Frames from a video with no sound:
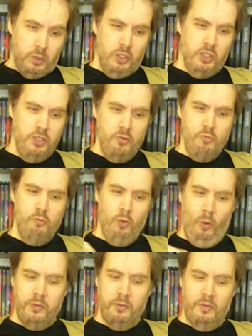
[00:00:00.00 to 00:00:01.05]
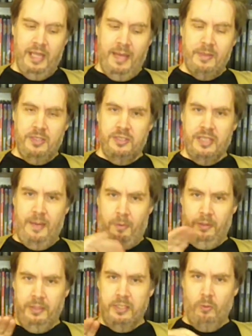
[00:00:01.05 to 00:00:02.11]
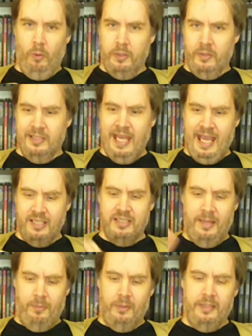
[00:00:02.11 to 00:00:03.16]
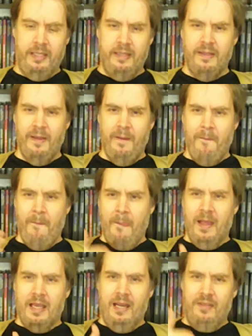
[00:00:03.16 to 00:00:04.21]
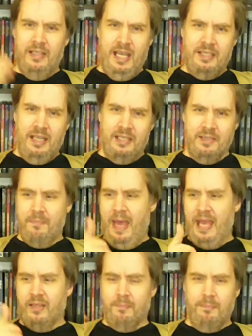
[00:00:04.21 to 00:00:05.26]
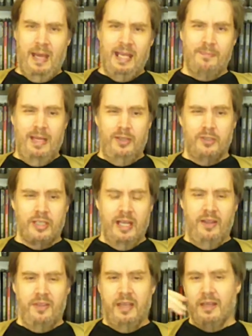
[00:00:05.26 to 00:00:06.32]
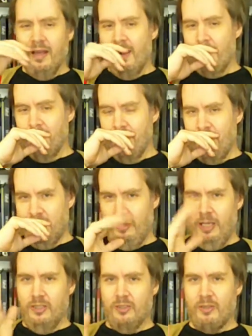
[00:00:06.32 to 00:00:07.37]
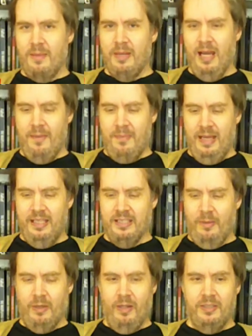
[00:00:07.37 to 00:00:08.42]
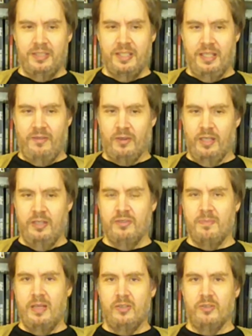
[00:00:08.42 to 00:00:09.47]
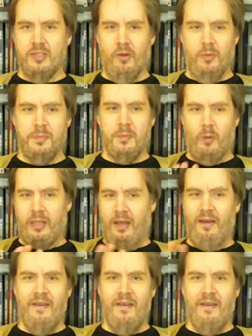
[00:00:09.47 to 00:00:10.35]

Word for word: you roll your damage separately. You roll your attack separately, kind of as a, as a back backbench kind of thing. Um, the best way I can describe combat is I would honestly think if you're going to use miniatures, it don't look more like a